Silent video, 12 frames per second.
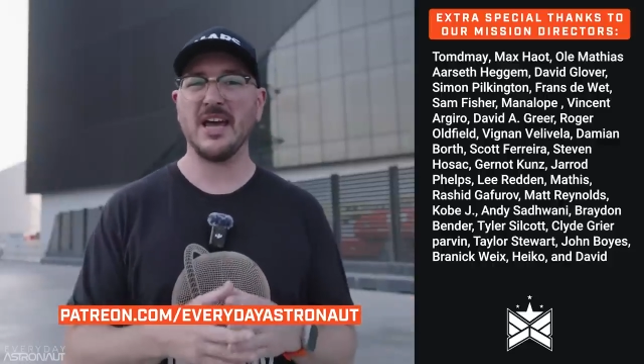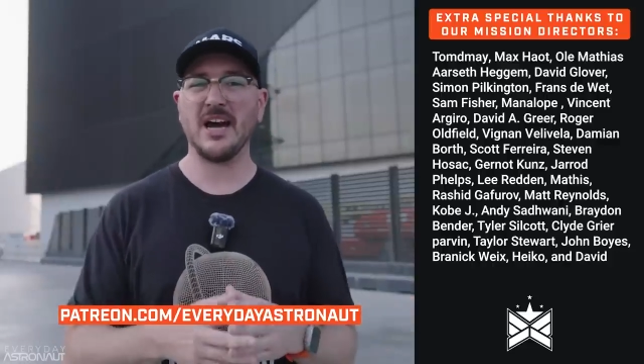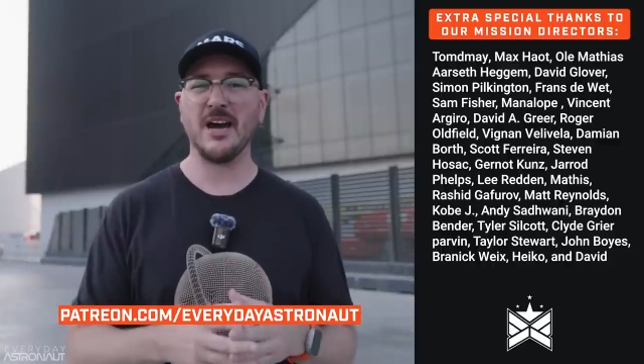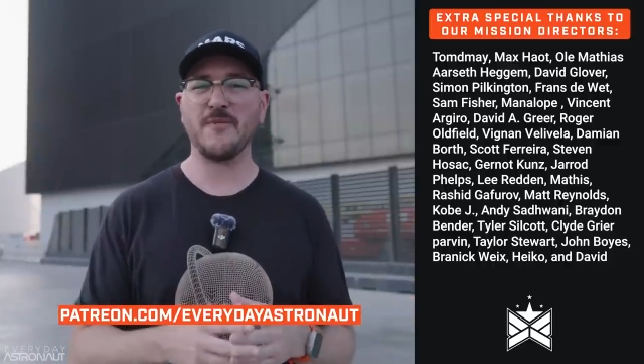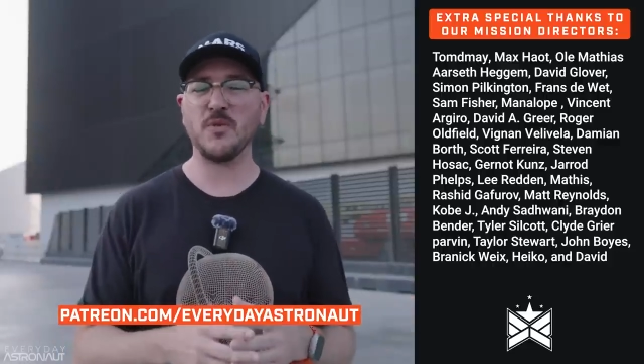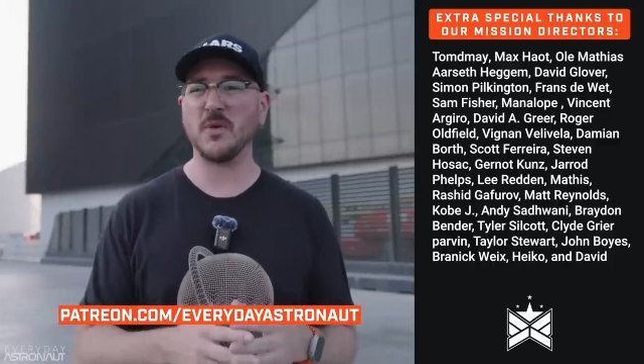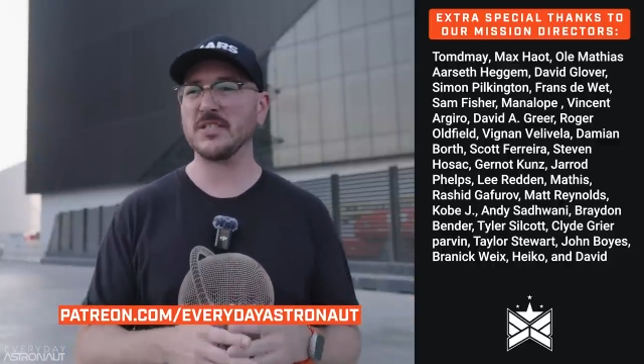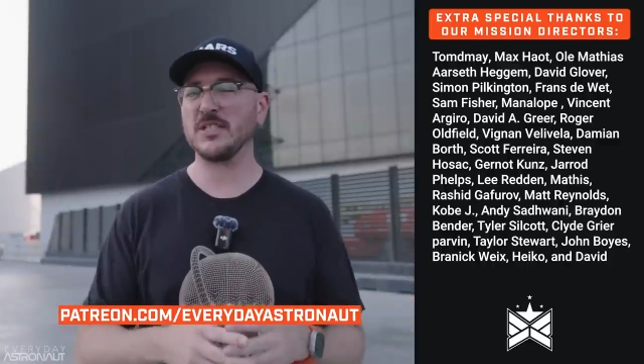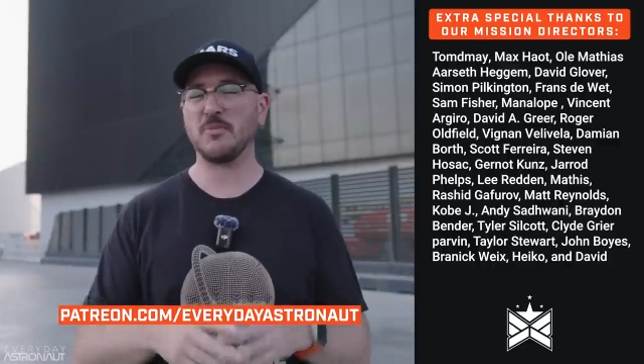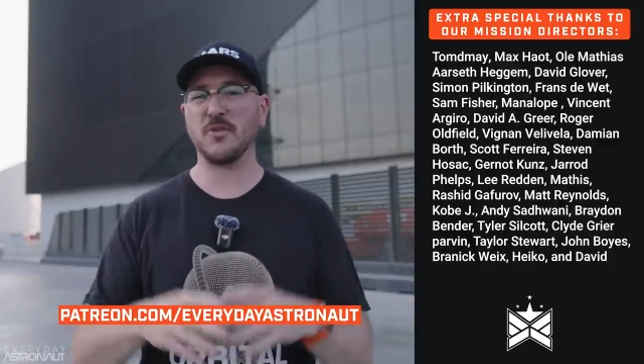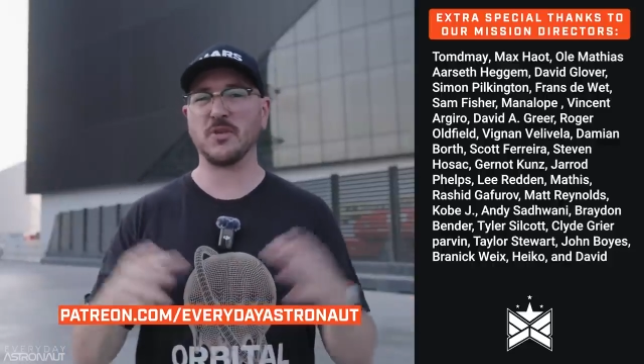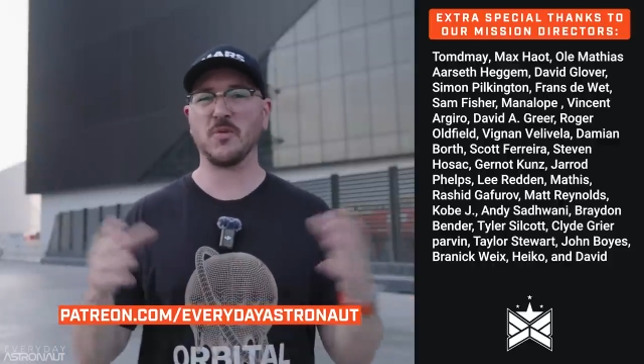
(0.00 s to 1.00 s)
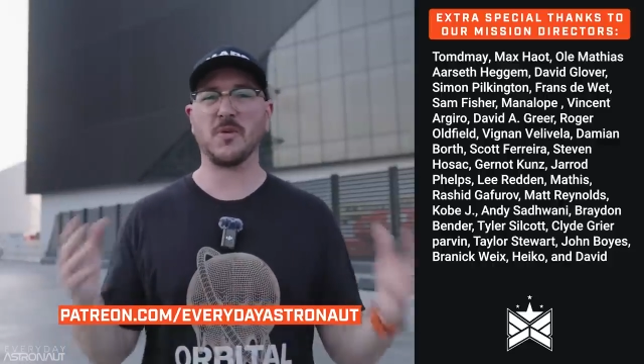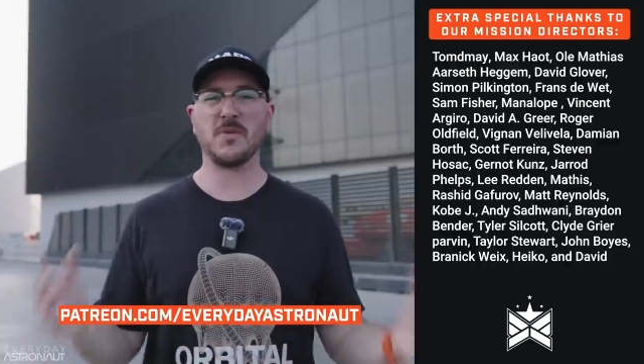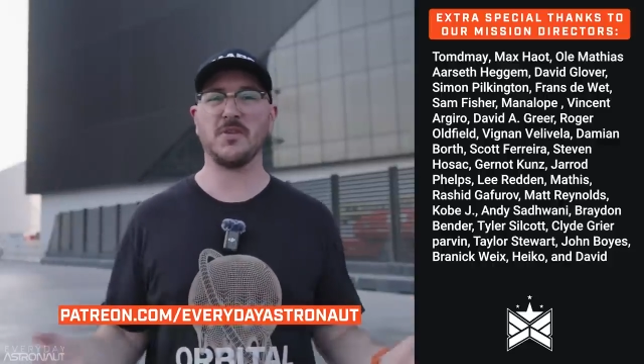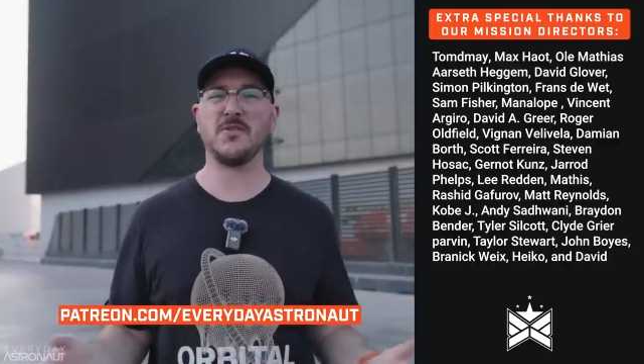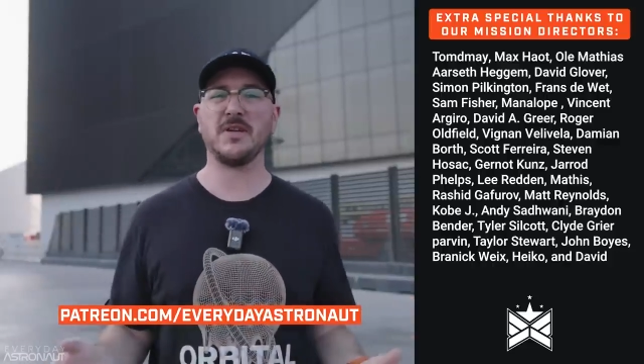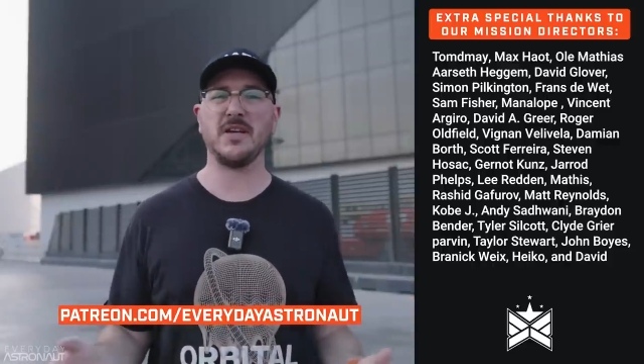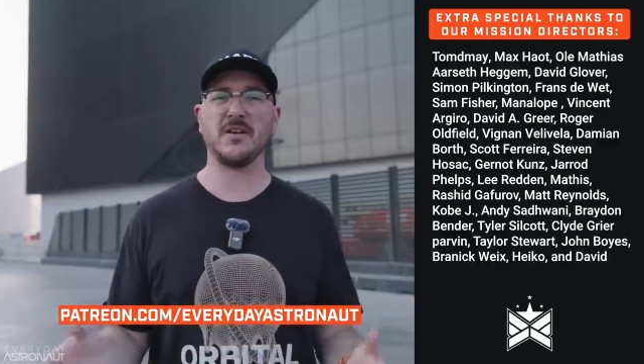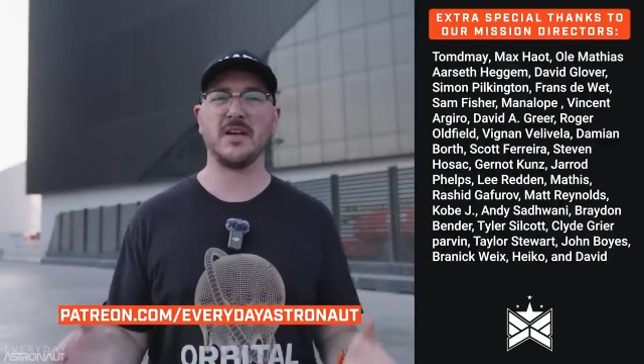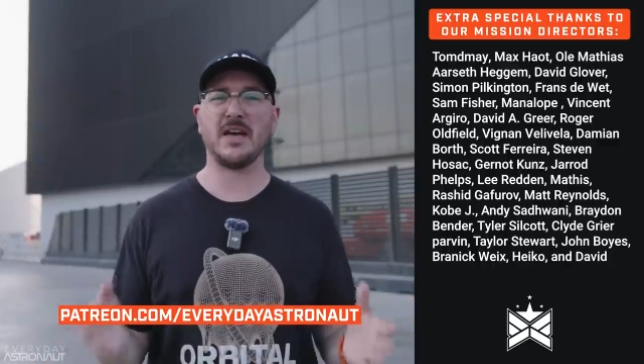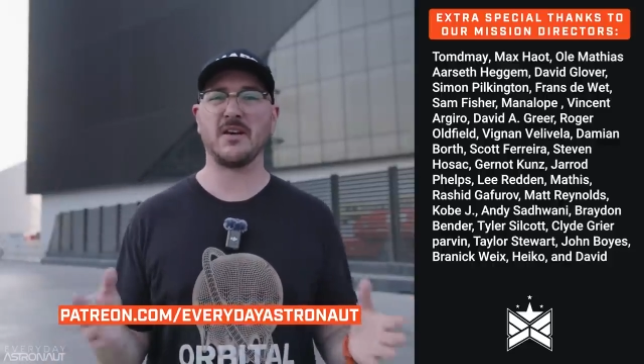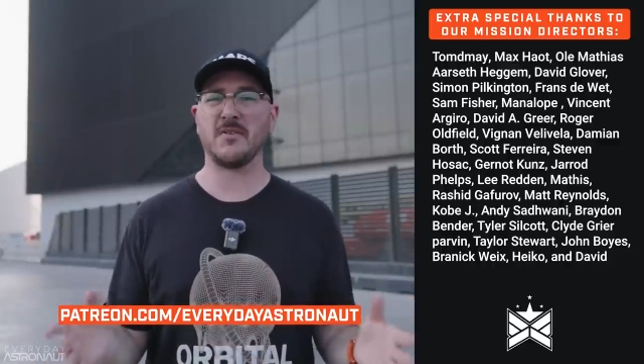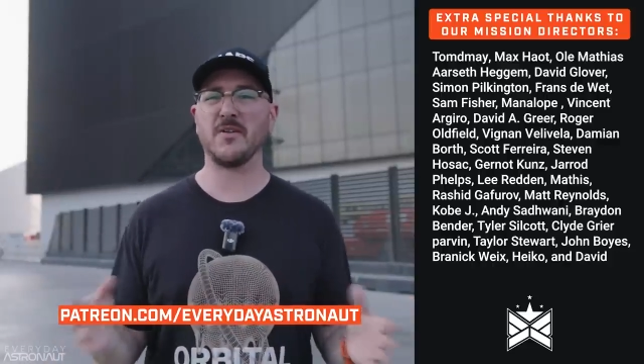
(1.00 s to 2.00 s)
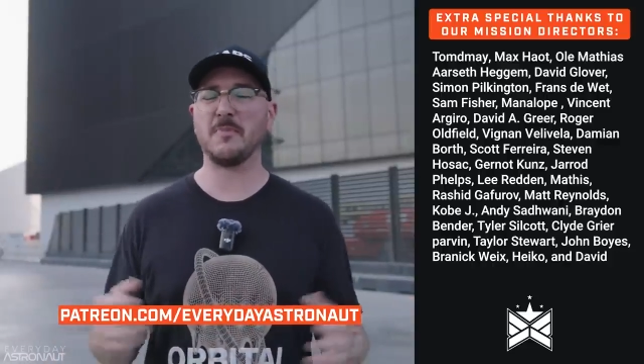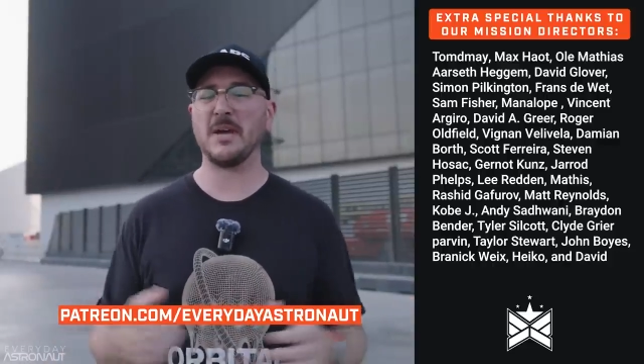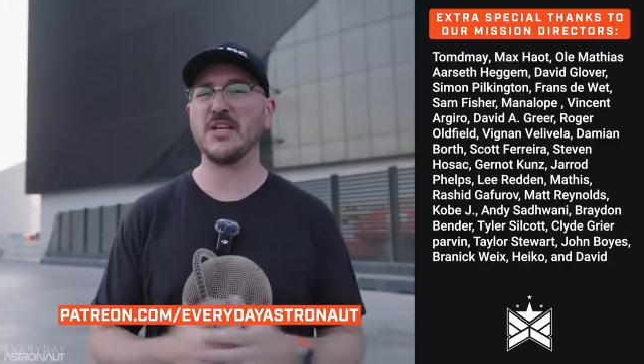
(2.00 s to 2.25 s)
Uh, if you want to support the work we do here, head on over to